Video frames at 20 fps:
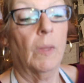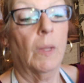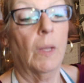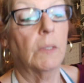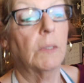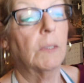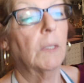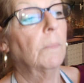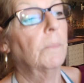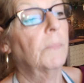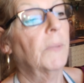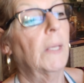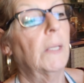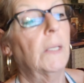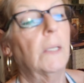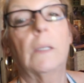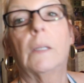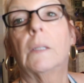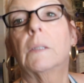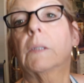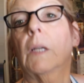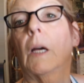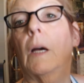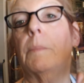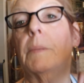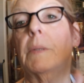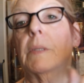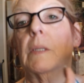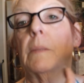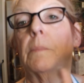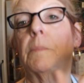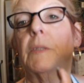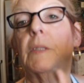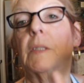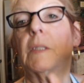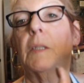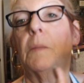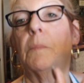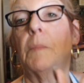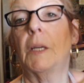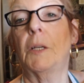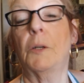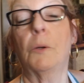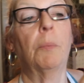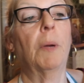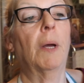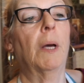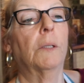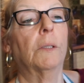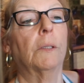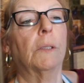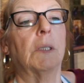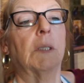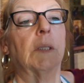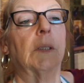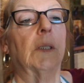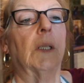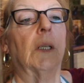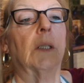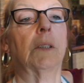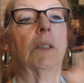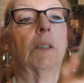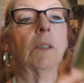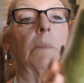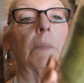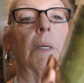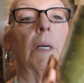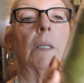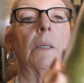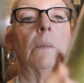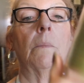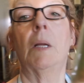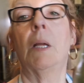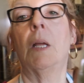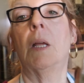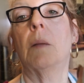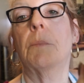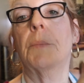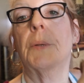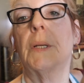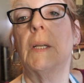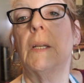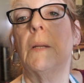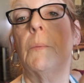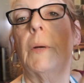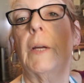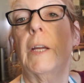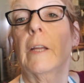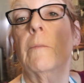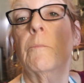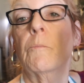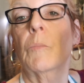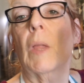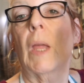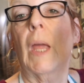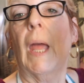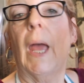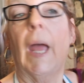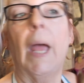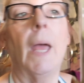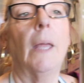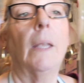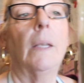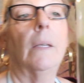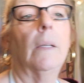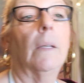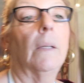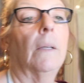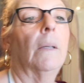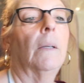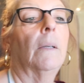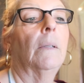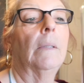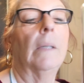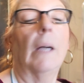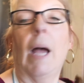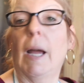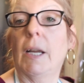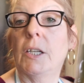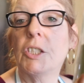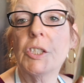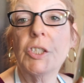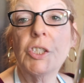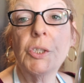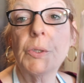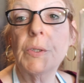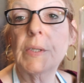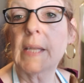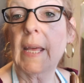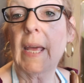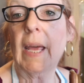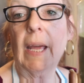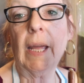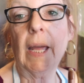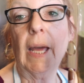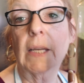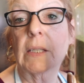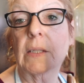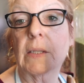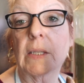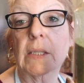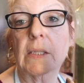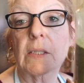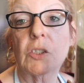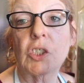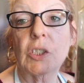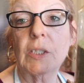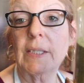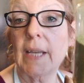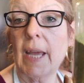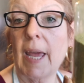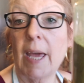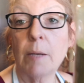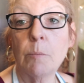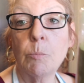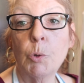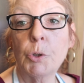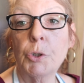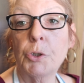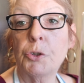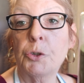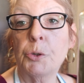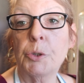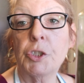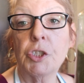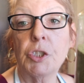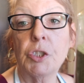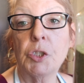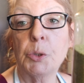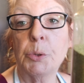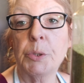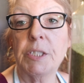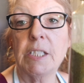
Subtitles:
I dumped that in on top of some tomato powder and it stuck to the bottom. But anyway, and I just use the heck out of this just to add more nutrition to a